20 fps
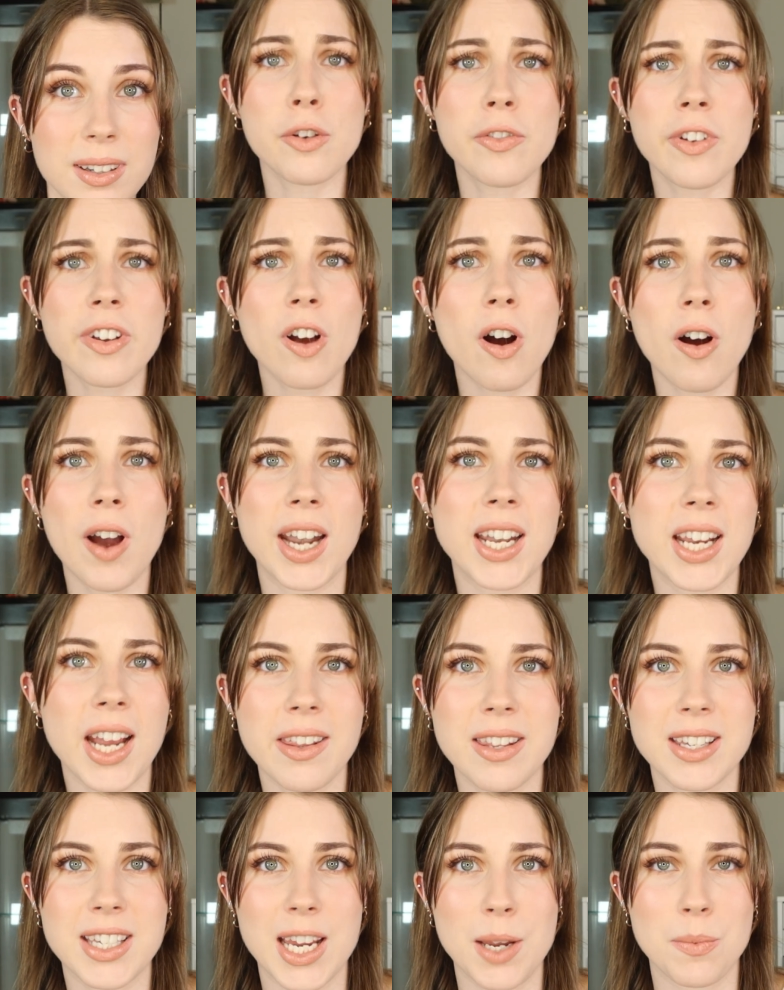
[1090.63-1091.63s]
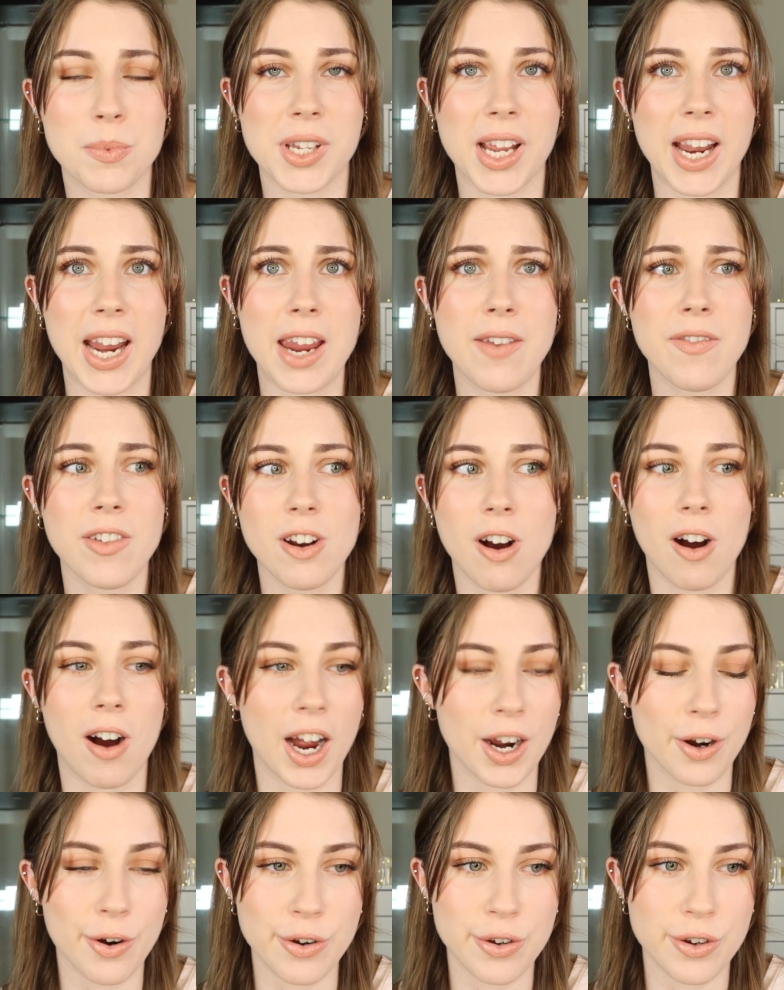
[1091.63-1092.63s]
Or if you've got any other tips that even
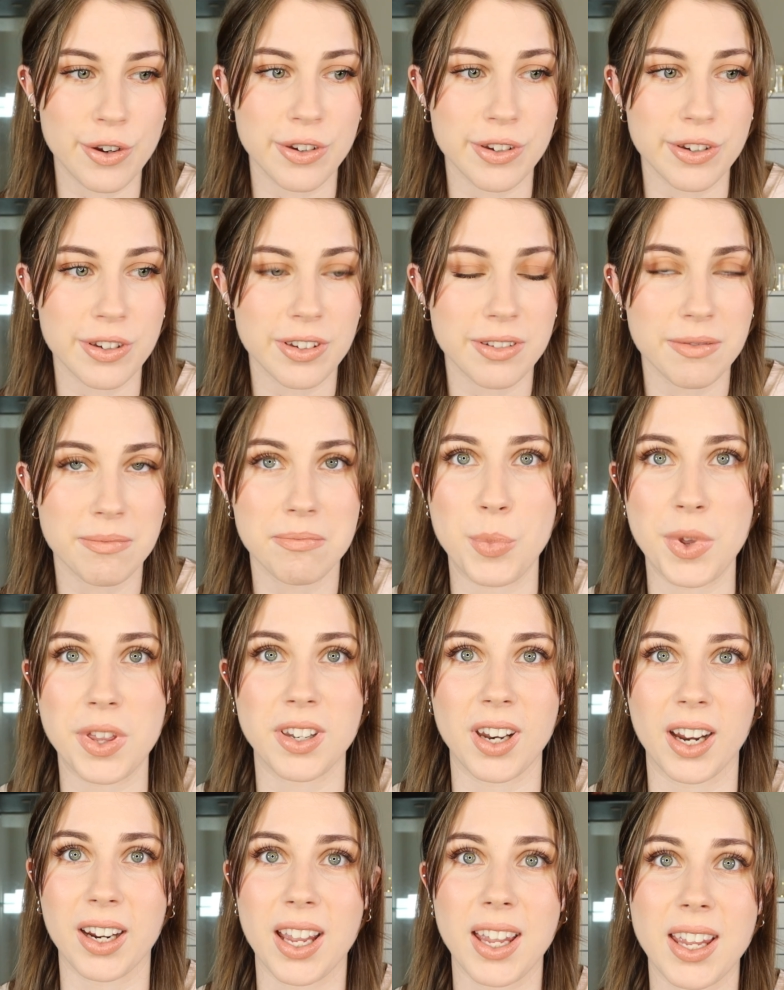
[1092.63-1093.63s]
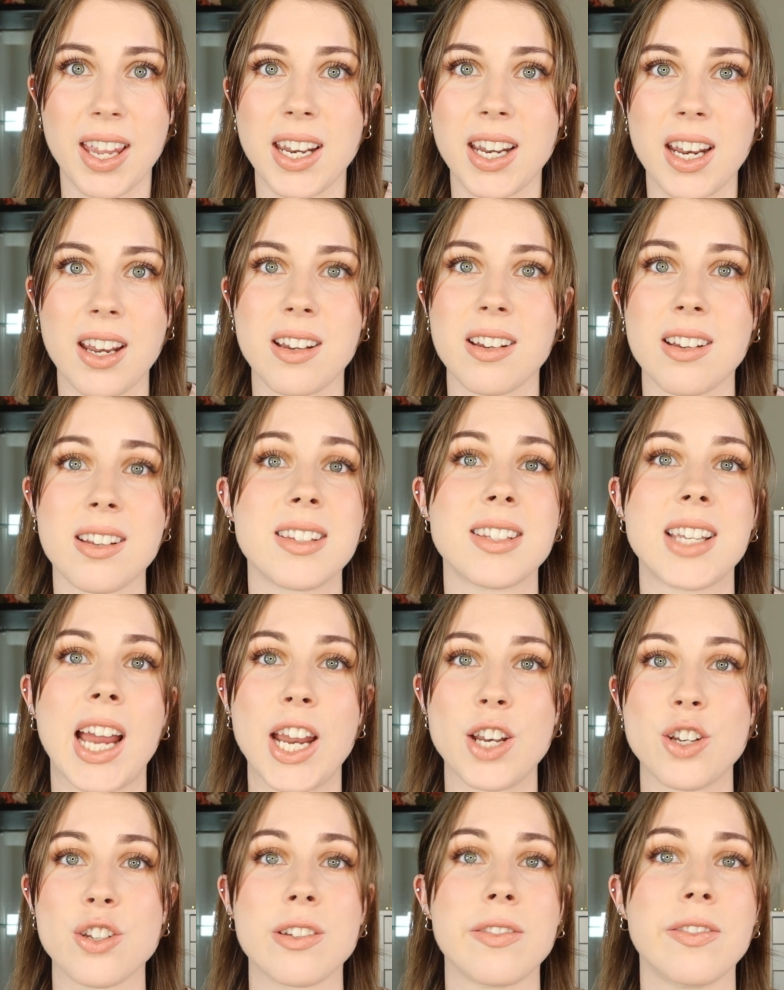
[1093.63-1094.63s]
I could use with Nugget getting into the
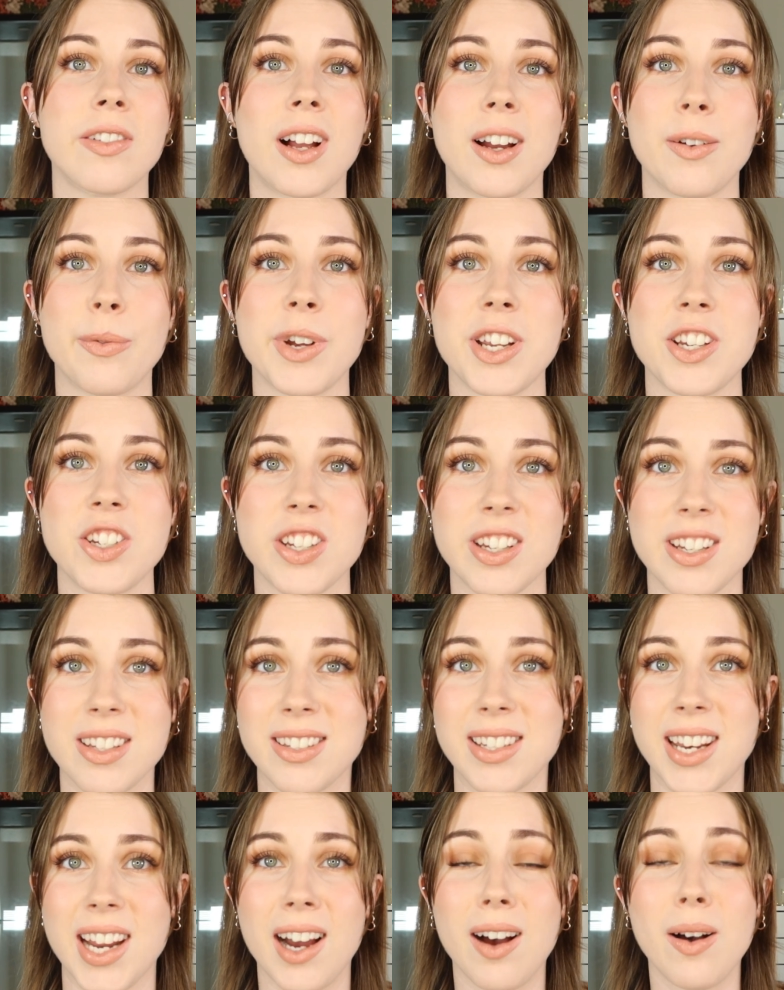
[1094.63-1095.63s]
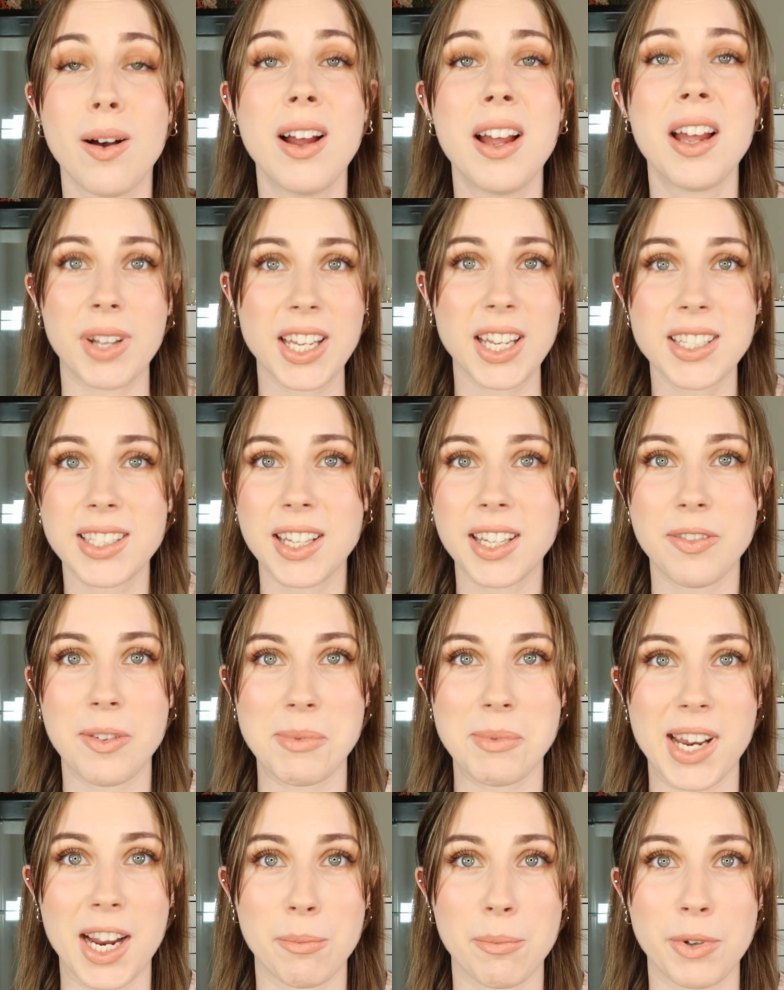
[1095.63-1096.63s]
stages of life where she is now, please leave
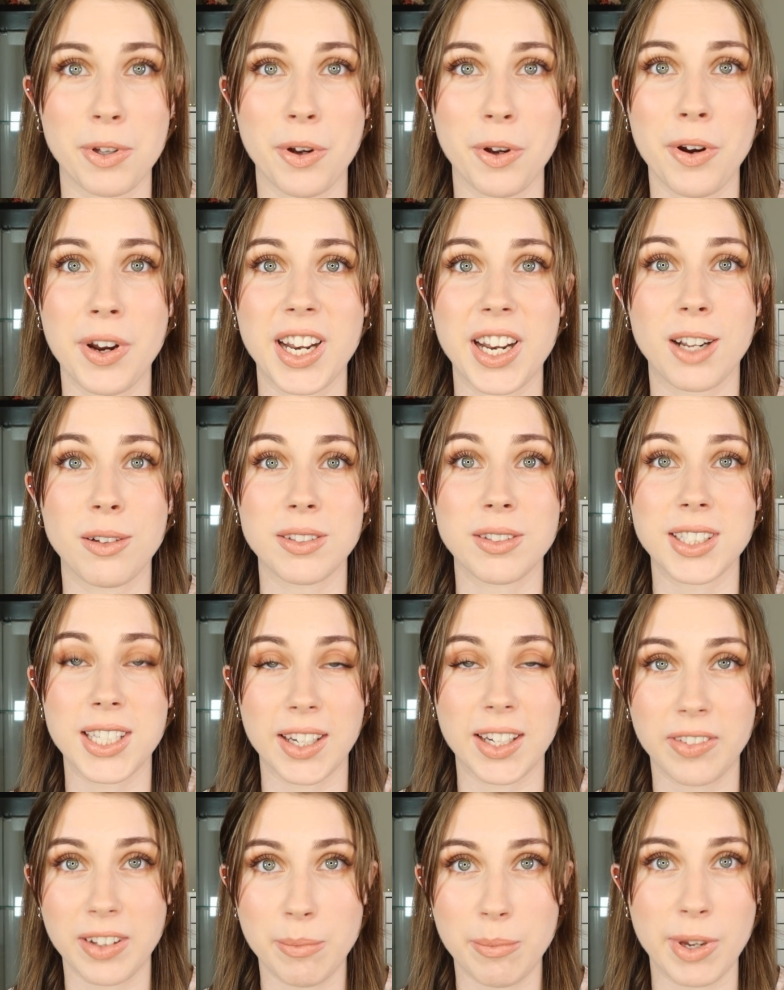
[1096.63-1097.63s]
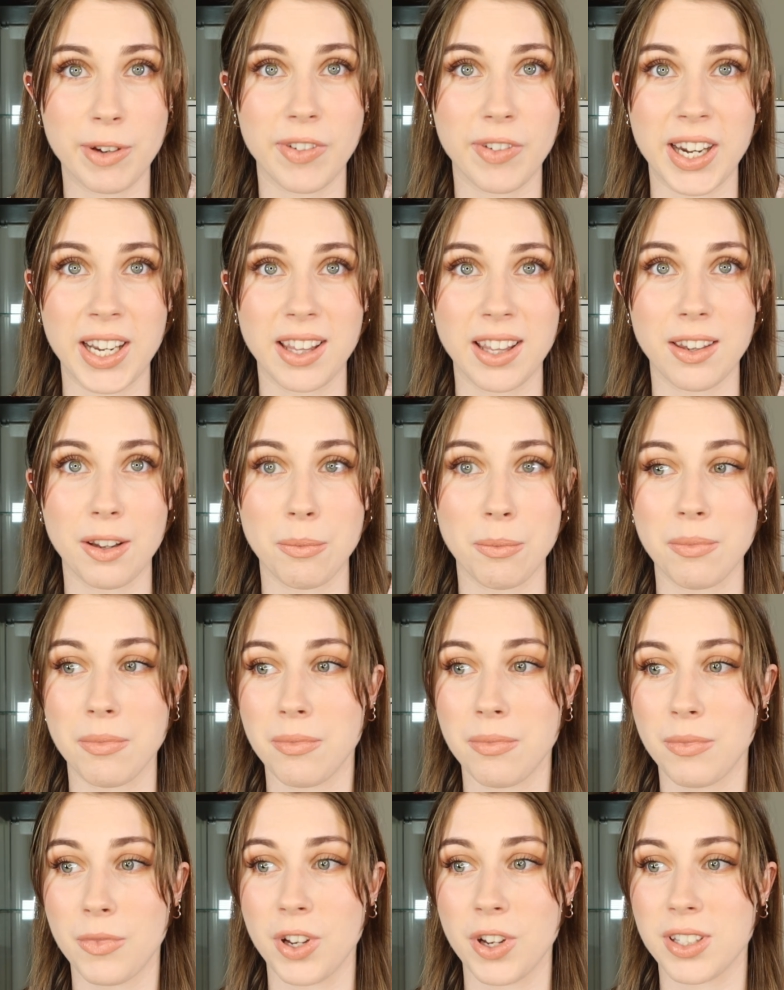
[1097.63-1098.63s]
them down below and I'll definitely be reading
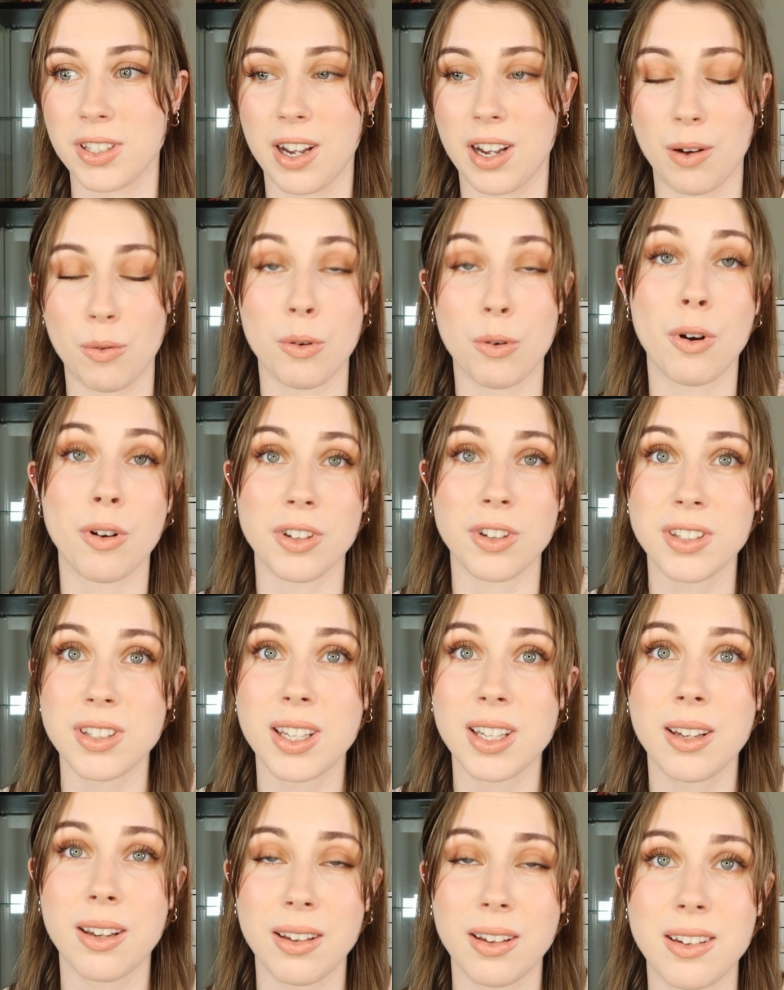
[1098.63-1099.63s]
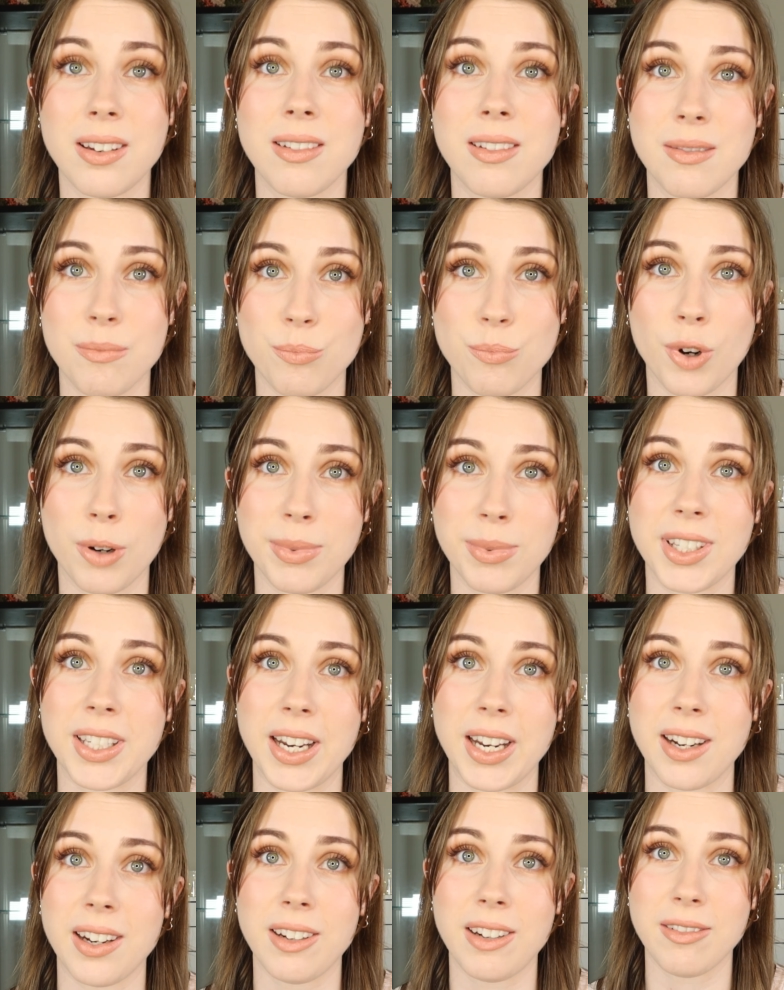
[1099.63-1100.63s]
them because I will honestly probably
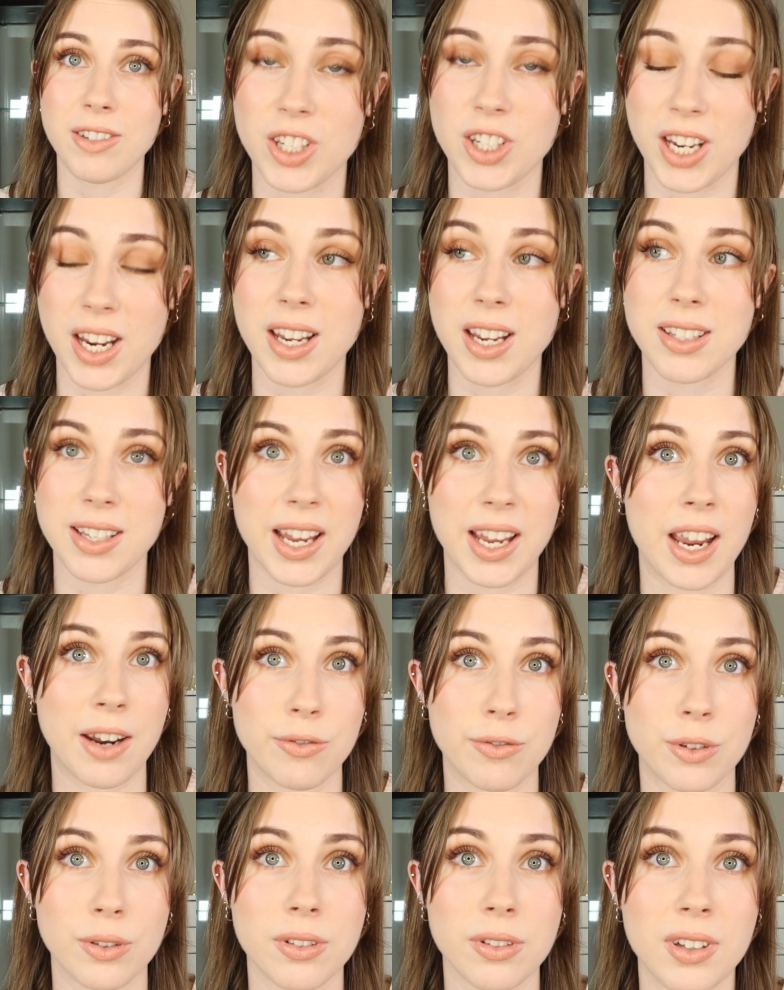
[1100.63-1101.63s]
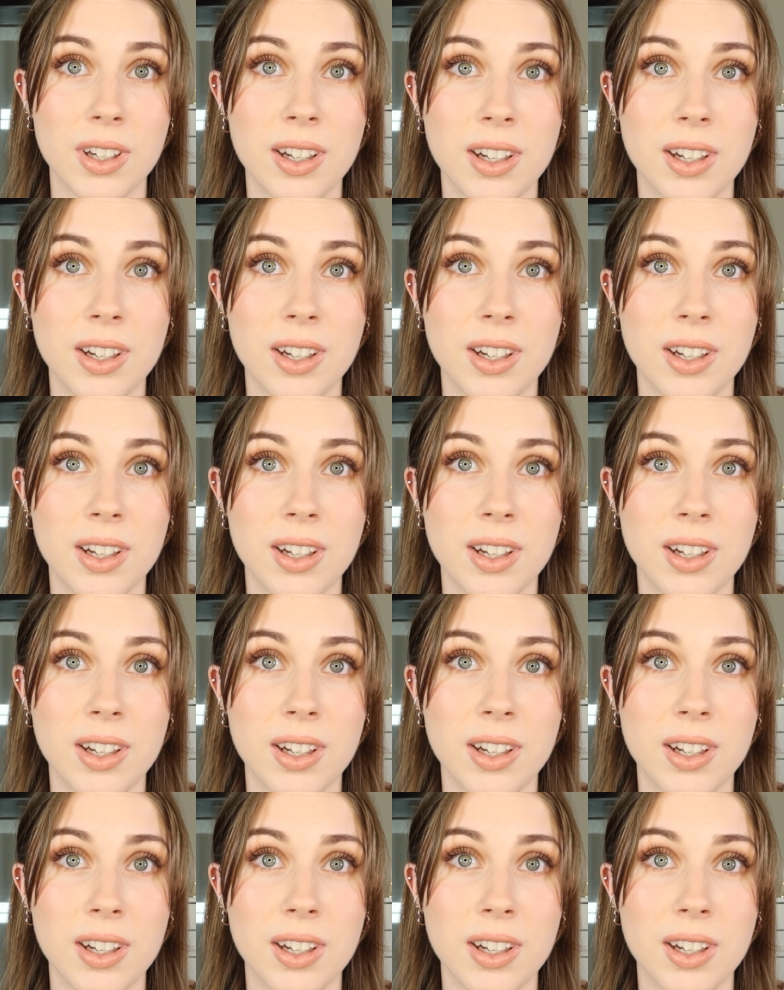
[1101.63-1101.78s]
need it. She is a handful.